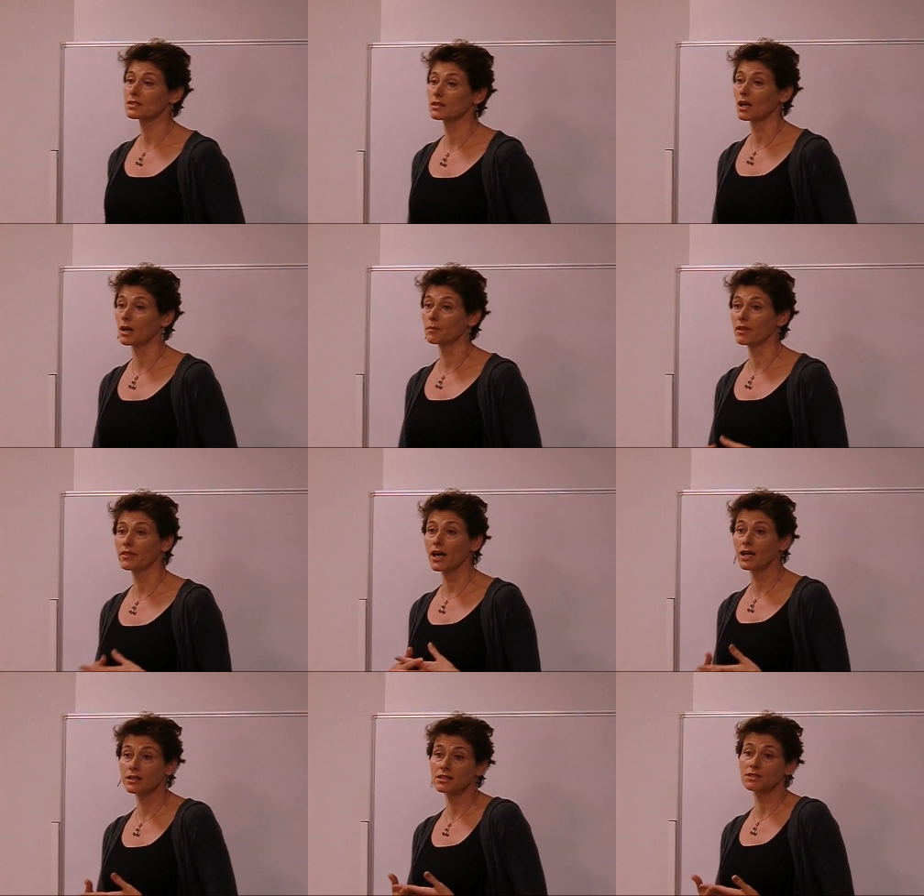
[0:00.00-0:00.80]
And
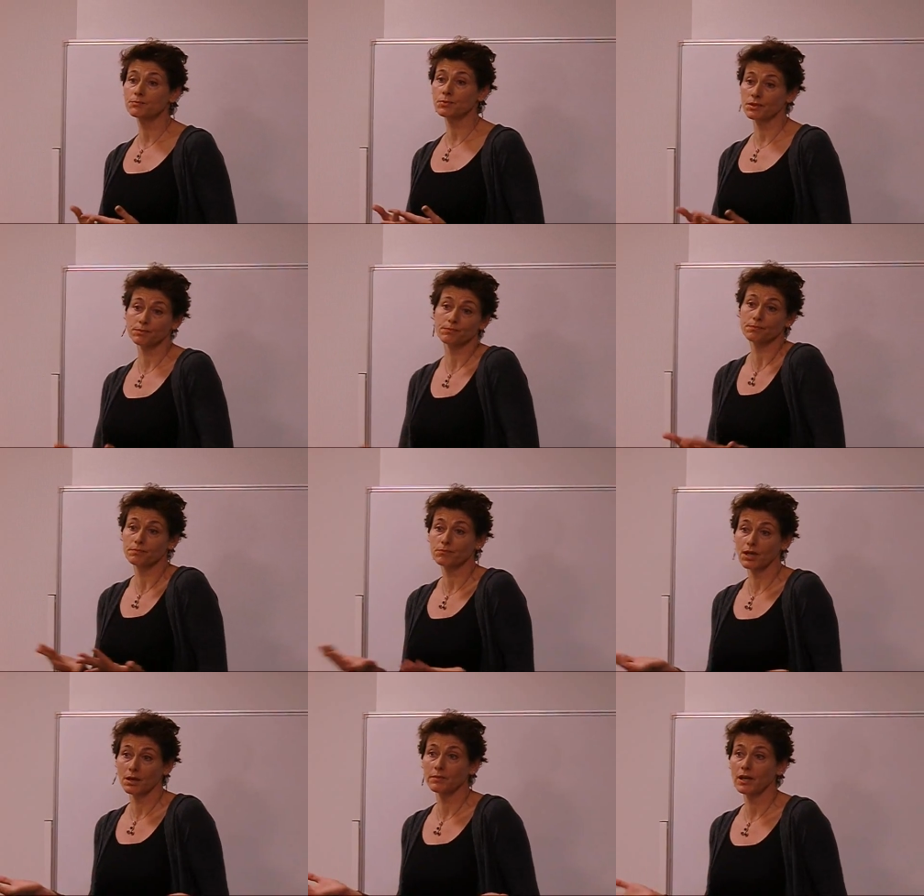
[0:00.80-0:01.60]
that is
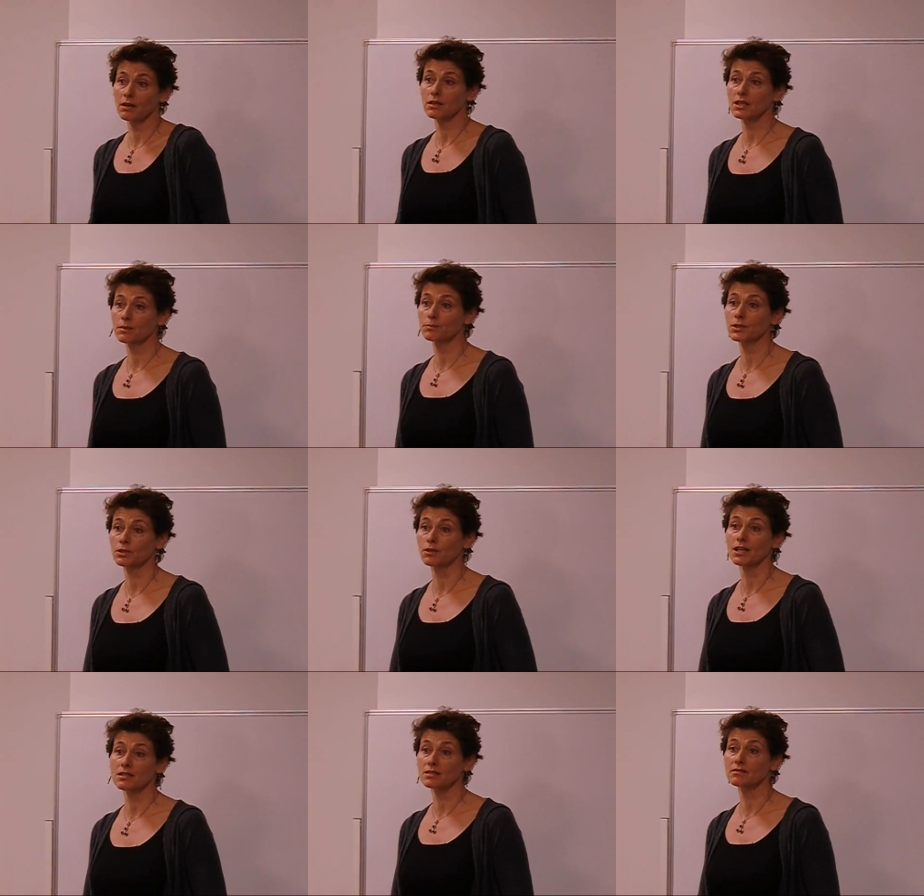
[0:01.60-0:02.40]
primarily a
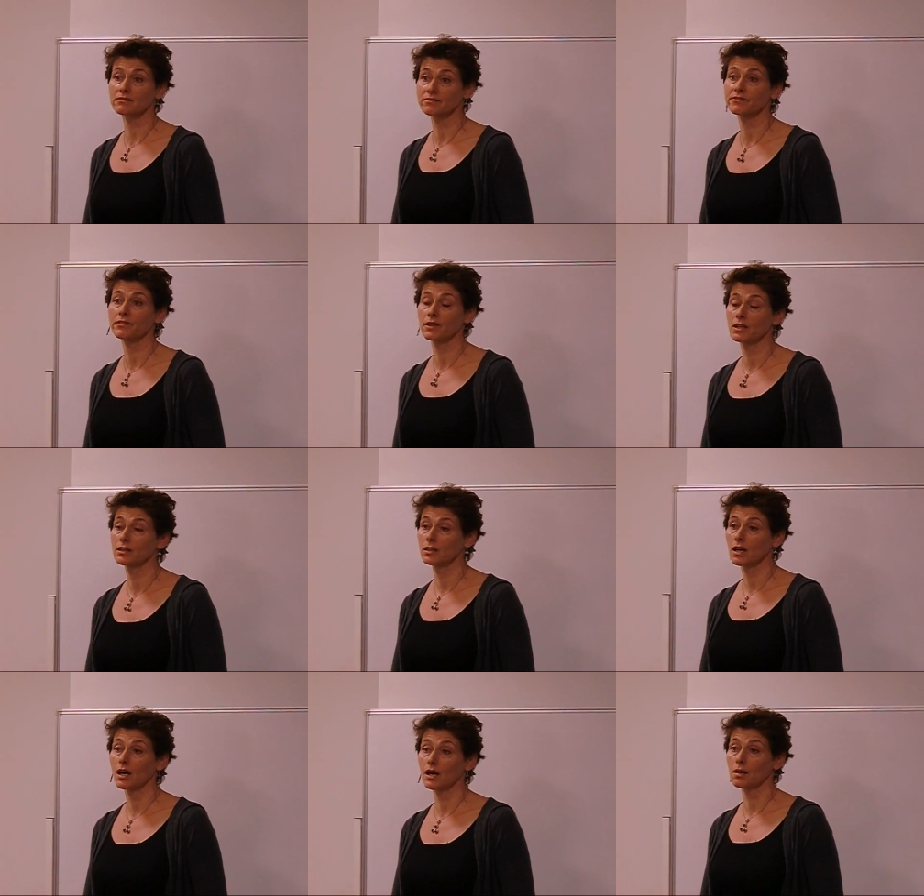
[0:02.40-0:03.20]
progressive
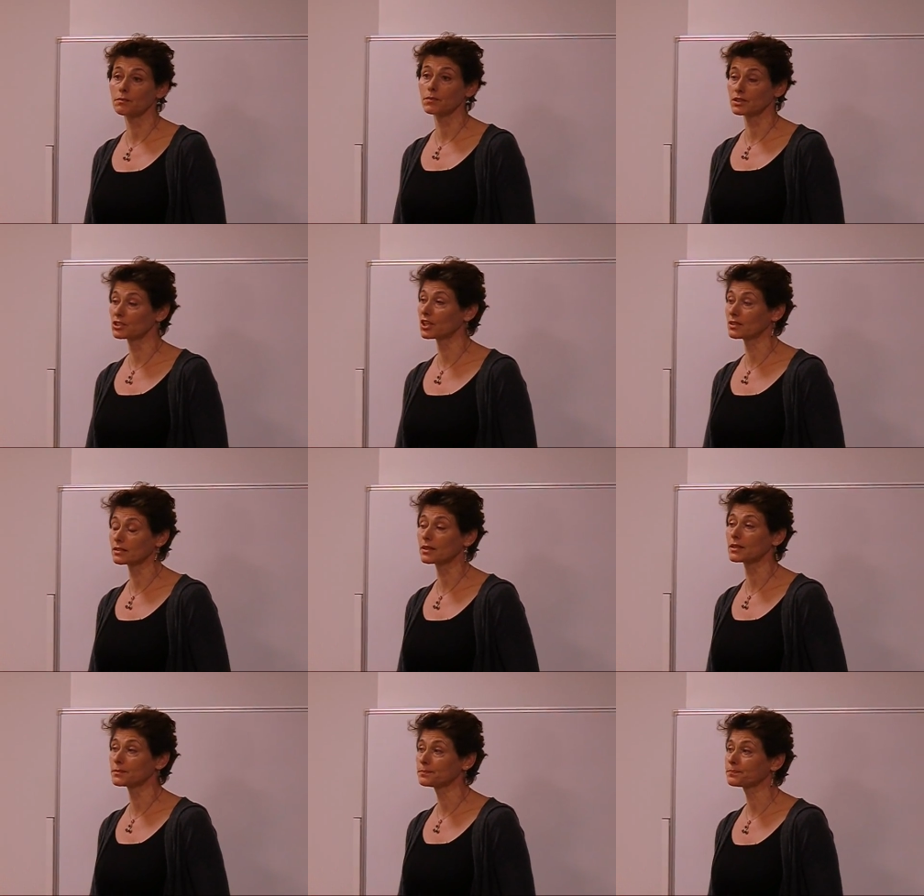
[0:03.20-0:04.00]

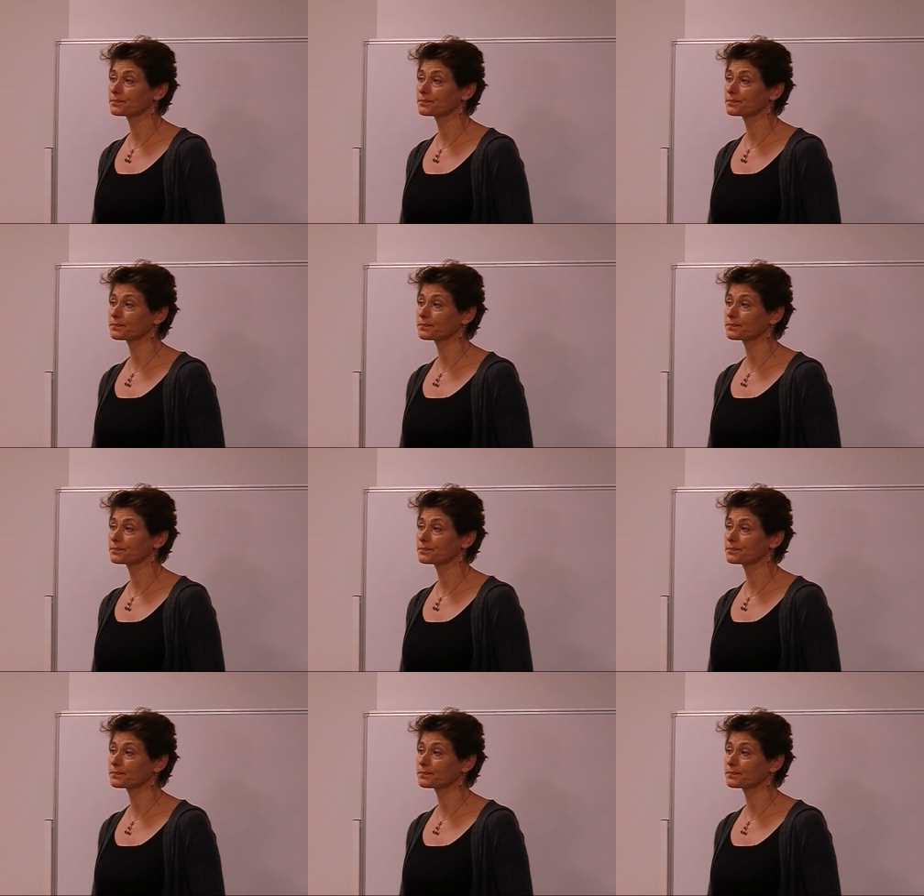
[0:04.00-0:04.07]
agenda.